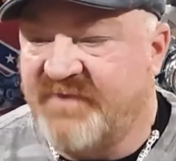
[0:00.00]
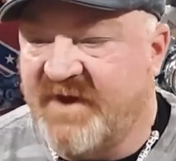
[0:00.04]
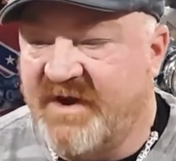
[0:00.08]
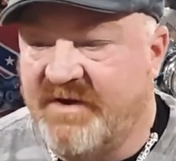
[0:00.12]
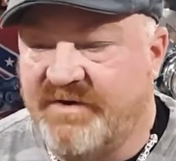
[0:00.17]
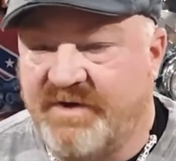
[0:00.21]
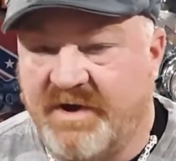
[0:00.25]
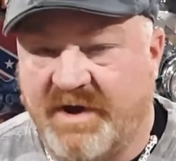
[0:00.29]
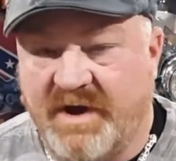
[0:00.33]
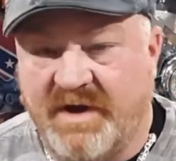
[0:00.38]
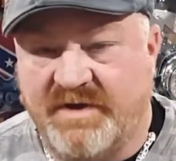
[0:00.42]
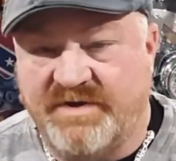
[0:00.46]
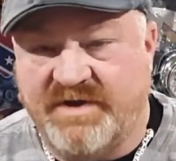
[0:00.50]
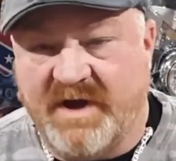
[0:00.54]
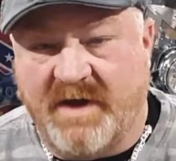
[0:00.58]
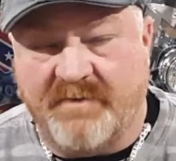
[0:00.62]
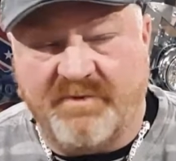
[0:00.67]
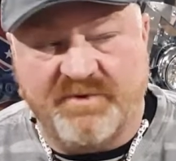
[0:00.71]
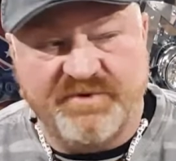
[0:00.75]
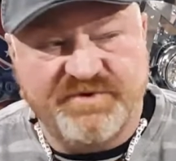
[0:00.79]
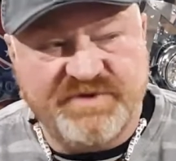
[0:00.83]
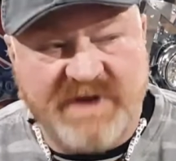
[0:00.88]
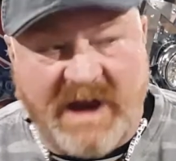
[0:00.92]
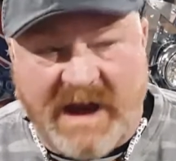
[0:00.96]
the
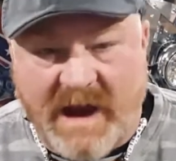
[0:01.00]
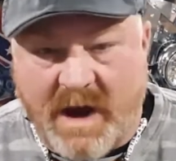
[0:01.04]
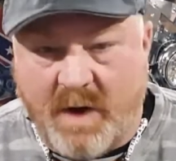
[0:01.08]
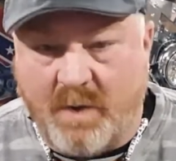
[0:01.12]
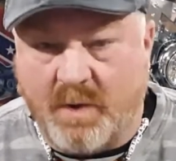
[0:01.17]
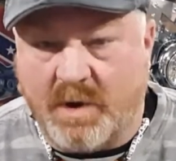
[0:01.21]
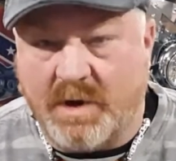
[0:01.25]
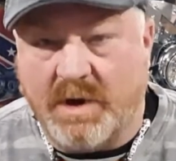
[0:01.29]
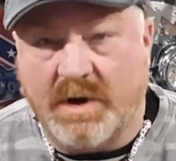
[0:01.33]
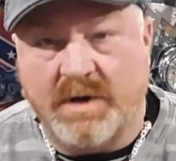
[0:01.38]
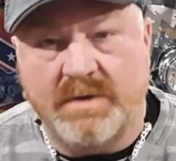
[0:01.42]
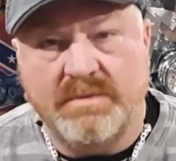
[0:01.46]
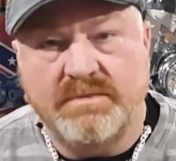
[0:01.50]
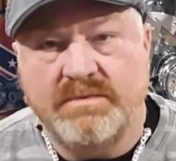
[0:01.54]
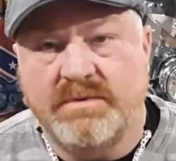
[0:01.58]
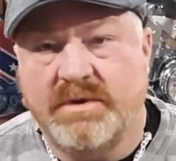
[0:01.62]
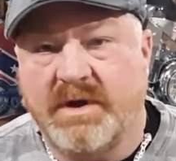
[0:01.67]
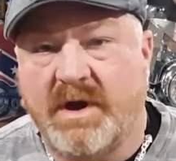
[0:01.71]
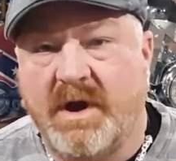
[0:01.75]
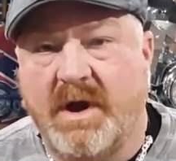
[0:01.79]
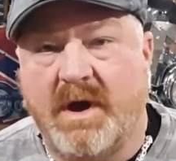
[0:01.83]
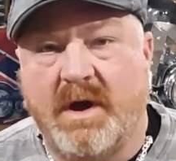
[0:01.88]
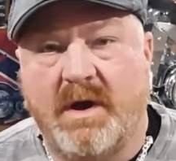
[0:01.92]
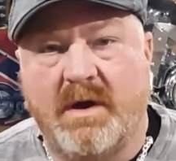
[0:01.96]
Devil's Tower,
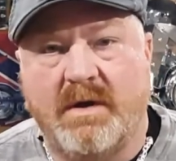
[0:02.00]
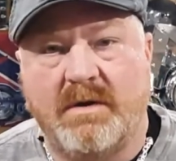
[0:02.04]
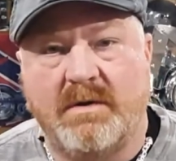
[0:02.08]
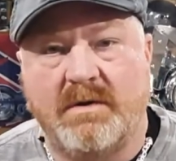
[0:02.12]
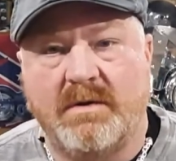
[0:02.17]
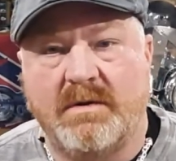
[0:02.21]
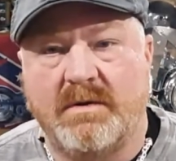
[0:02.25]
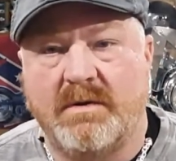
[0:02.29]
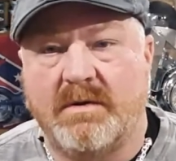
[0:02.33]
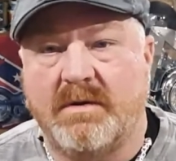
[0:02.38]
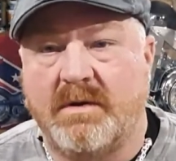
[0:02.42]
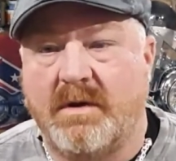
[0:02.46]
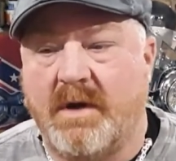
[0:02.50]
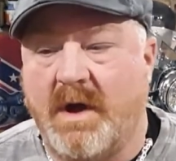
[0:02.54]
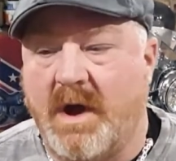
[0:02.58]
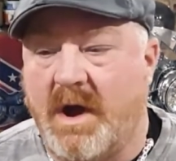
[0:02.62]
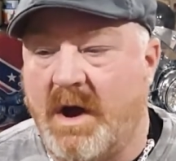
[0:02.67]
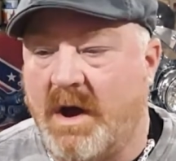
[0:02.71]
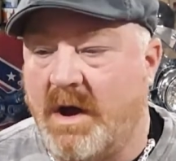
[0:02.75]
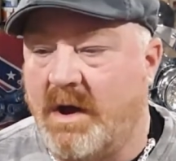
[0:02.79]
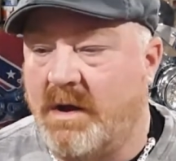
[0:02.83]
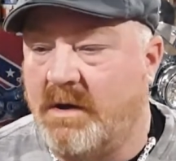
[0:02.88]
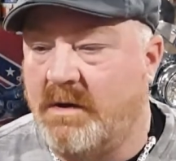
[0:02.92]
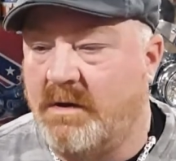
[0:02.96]

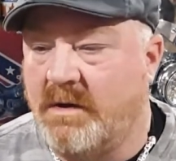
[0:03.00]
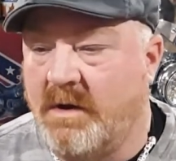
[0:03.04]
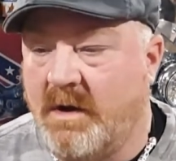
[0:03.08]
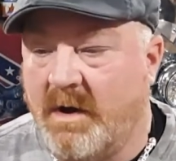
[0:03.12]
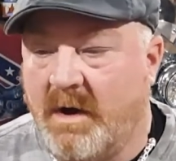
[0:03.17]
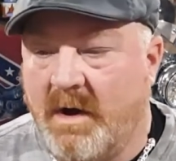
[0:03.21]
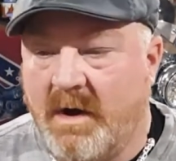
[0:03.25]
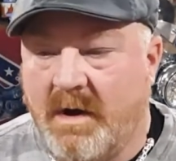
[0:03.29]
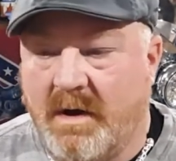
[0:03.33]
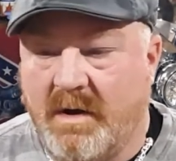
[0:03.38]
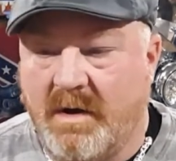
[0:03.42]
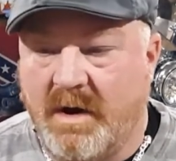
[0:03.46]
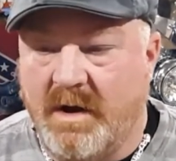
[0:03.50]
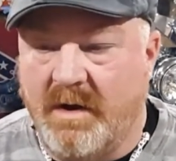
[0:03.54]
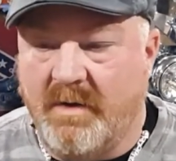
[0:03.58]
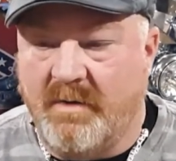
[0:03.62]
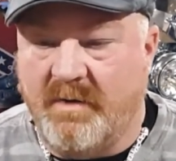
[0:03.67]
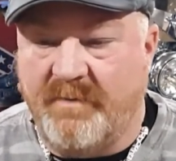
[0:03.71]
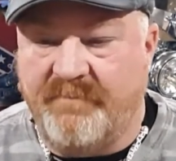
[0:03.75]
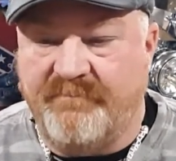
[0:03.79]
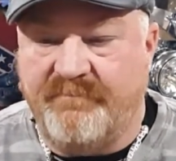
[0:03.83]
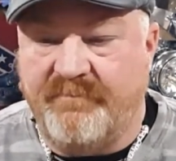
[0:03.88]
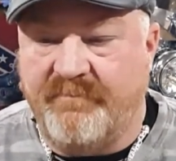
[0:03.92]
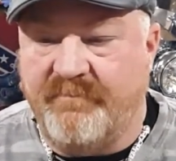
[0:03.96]
but it
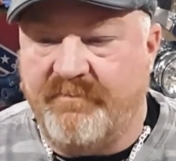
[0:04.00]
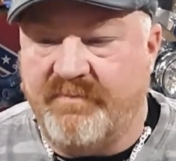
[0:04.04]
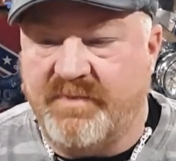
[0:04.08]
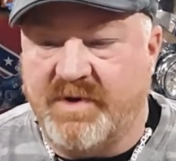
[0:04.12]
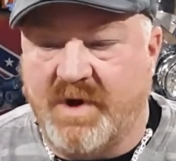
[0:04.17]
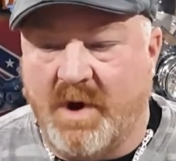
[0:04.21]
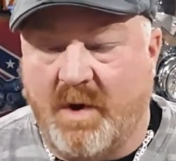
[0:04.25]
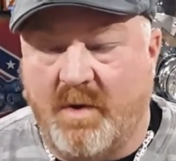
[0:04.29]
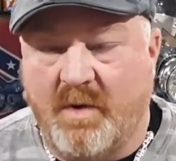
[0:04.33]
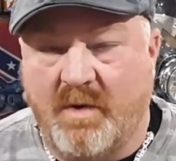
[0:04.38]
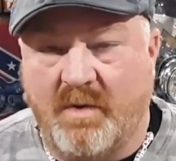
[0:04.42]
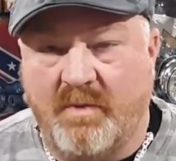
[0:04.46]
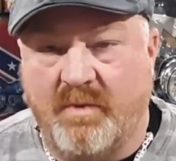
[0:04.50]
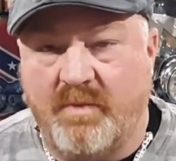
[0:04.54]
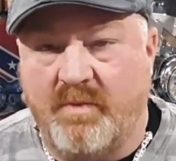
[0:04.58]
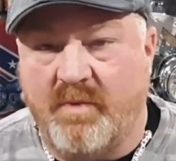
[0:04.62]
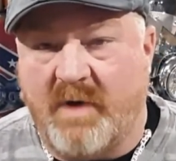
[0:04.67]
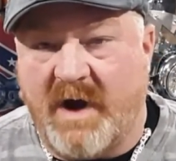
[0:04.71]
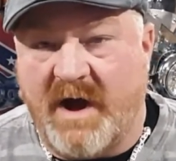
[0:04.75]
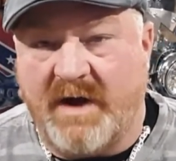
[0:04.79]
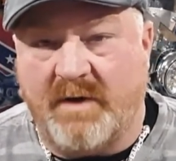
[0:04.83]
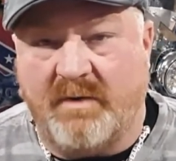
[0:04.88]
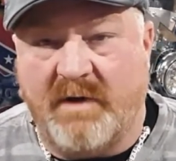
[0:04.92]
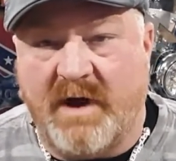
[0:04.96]
would go
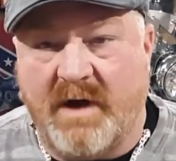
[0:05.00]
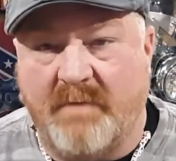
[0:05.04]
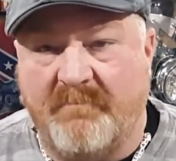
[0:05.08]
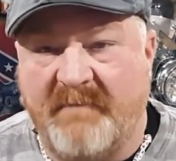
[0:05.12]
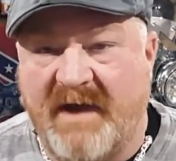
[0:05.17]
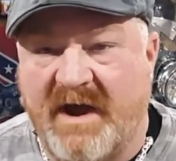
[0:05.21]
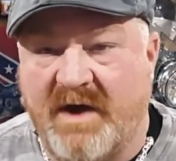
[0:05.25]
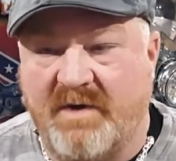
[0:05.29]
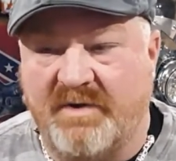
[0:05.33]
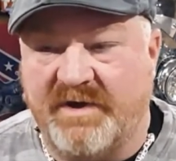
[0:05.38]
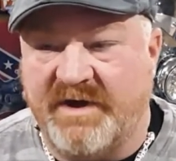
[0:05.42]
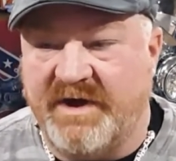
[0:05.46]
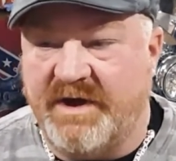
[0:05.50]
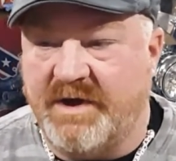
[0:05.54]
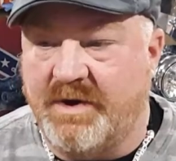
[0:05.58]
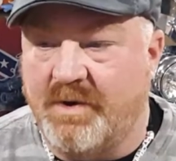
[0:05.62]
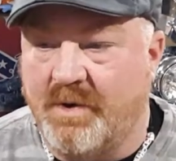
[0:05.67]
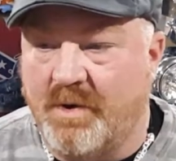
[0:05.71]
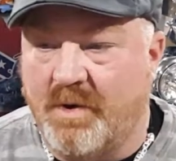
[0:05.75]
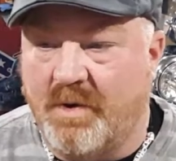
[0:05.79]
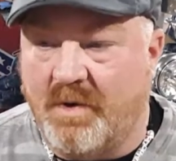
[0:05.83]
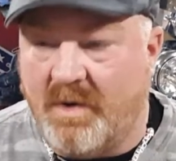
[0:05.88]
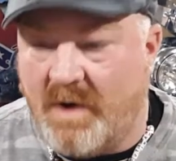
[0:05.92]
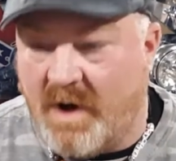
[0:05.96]
right around Mount
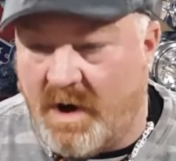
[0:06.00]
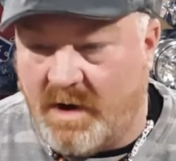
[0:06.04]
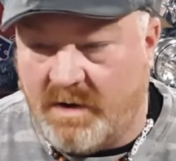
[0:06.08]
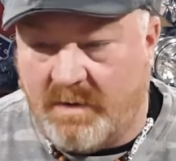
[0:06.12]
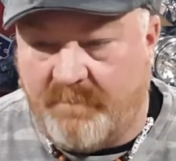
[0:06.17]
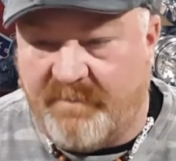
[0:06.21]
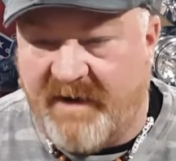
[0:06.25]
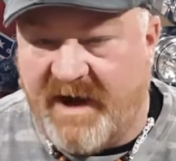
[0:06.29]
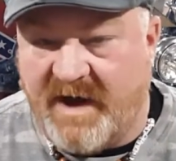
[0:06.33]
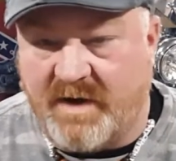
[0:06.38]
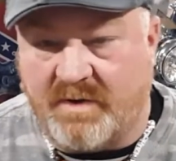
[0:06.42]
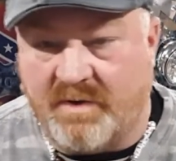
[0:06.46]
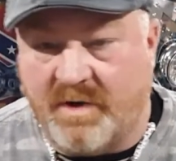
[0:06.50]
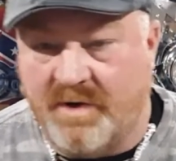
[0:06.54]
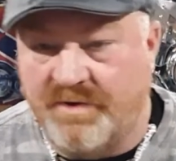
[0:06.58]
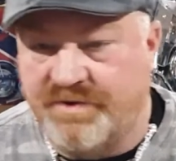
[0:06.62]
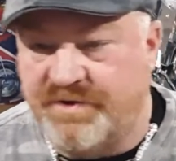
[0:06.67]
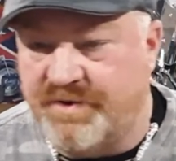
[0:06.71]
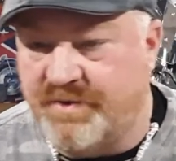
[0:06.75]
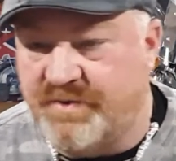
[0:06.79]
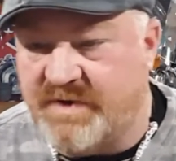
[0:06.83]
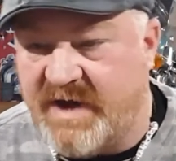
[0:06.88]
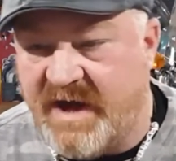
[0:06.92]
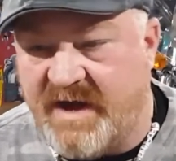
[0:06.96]
Eagle on the back roads
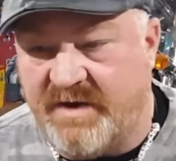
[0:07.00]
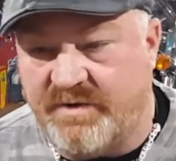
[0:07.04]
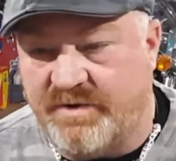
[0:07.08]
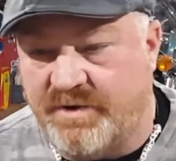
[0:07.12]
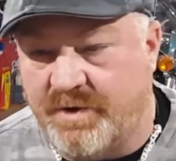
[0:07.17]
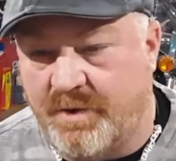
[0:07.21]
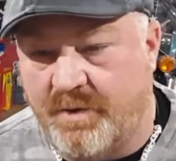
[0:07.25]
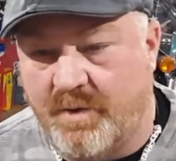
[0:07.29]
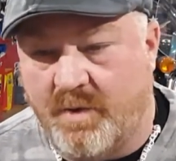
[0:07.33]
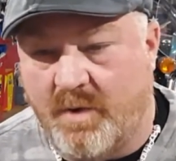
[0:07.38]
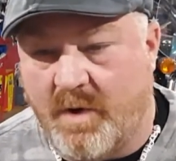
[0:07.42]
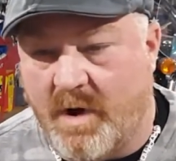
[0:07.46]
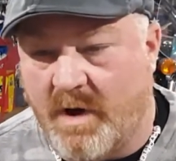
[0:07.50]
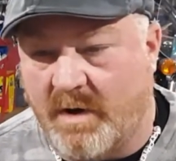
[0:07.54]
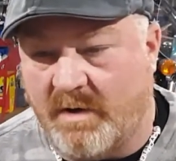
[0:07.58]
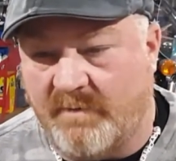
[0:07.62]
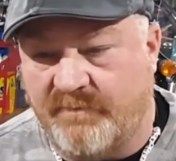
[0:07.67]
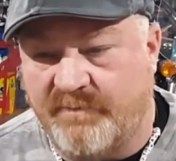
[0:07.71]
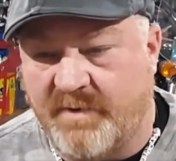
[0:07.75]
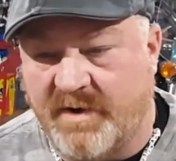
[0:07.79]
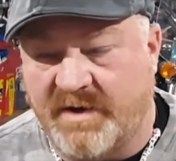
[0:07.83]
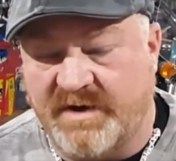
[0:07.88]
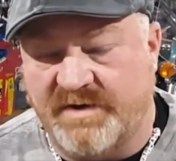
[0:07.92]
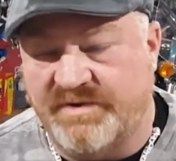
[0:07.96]
you can't do on a
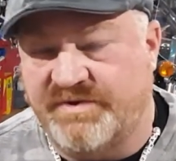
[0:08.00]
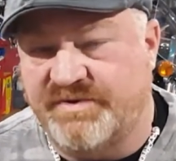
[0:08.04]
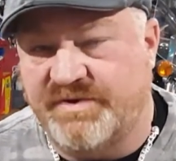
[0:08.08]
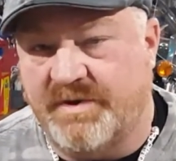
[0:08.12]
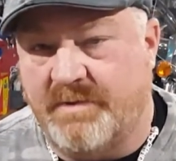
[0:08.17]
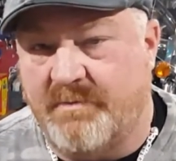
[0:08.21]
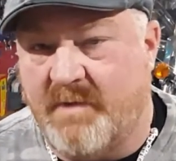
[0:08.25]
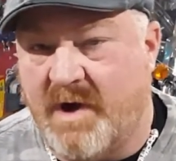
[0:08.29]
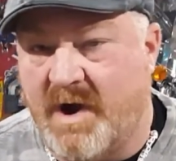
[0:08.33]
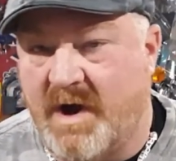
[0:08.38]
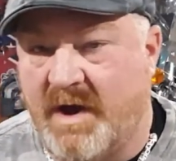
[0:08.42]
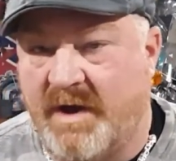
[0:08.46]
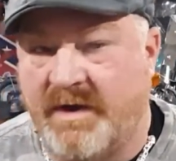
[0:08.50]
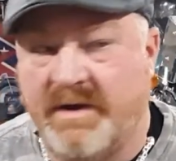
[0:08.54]
fucking semi.